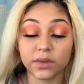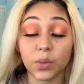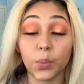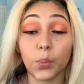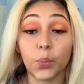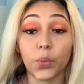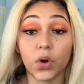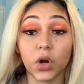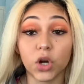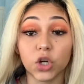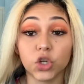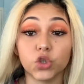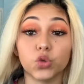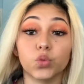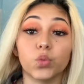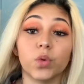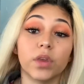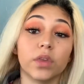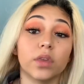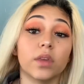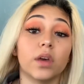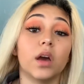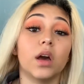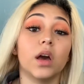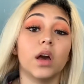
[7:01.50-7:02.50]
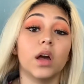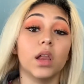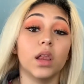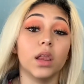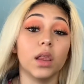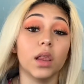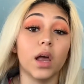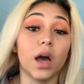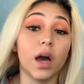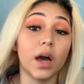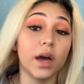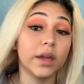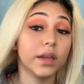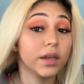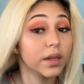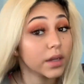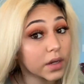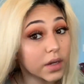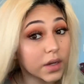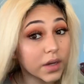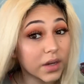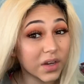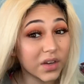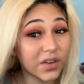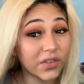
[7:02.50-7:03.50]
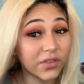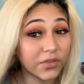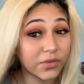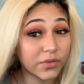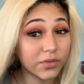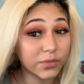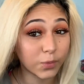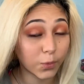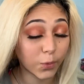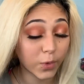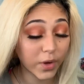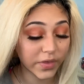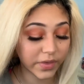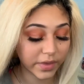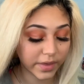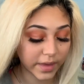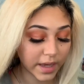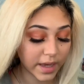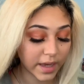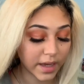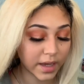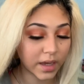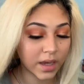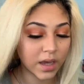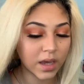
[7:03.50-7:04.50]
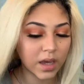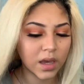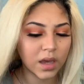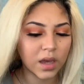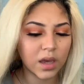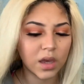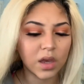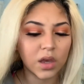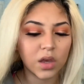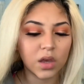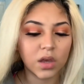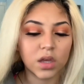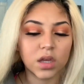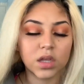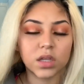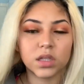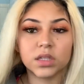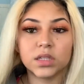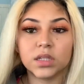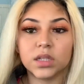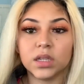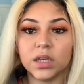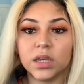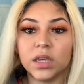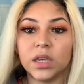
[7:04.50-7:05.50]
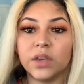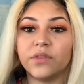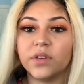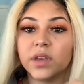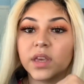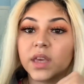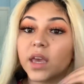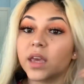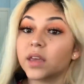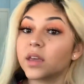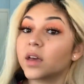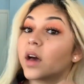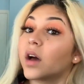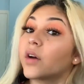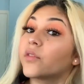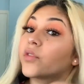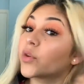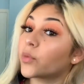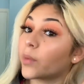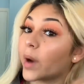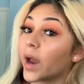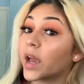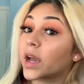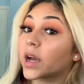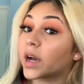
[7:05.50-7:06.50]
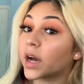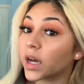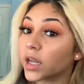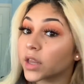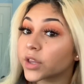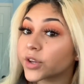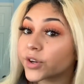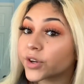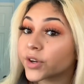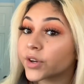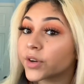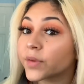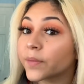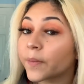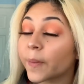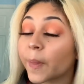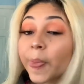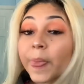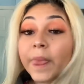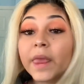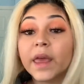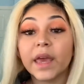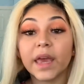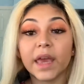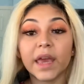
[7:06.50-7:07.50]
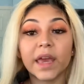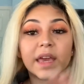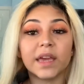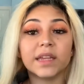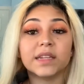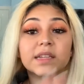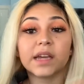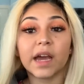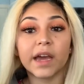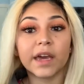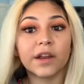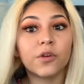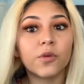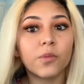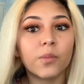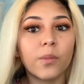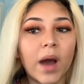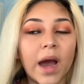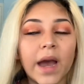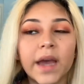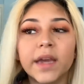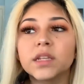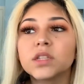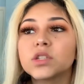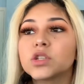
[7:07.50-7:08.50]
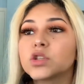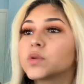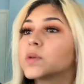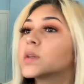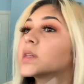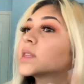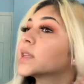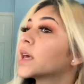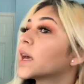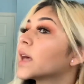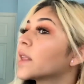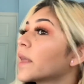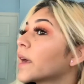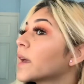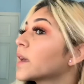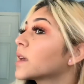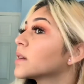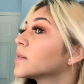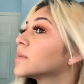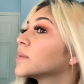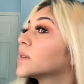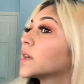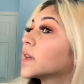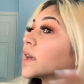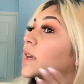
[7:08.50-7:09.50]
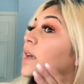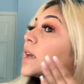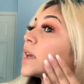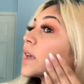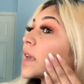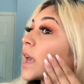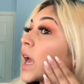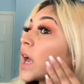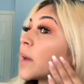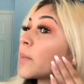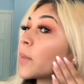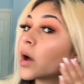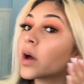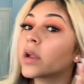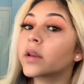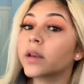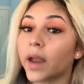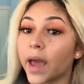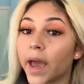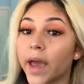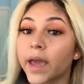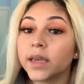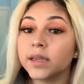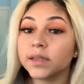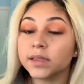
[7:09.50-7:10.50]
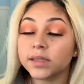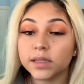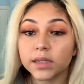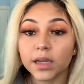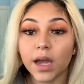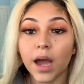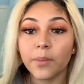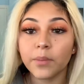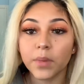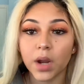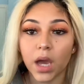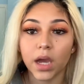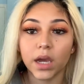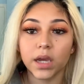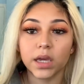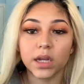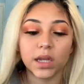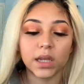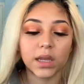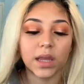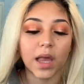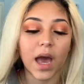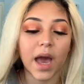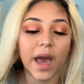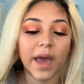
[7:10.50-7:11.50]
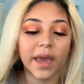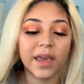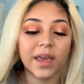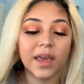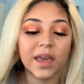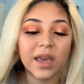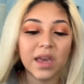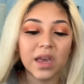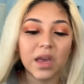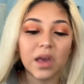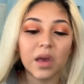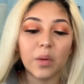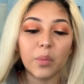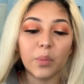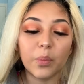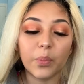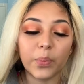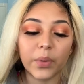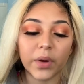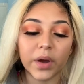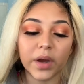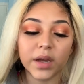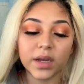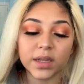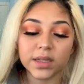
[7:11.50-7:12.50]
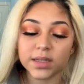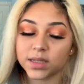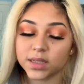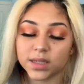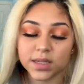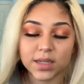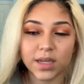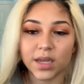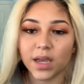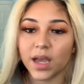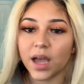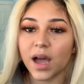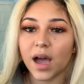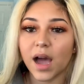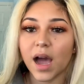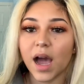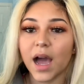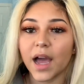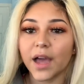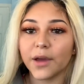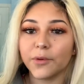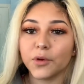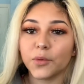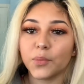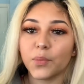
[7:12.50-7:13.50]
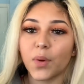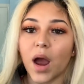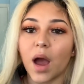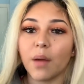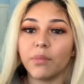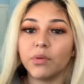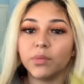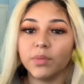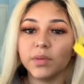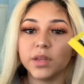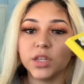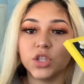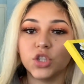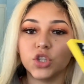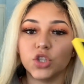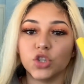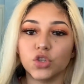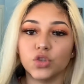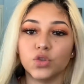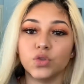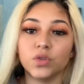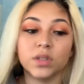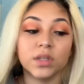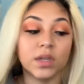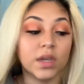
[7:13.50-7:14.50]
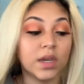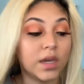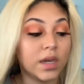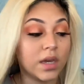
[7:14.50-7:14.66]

the brush with a lot of one thing to even get the right color, and I don't mind doing that. Like, it came out nice, I'm not gonna lie, but I would probably choose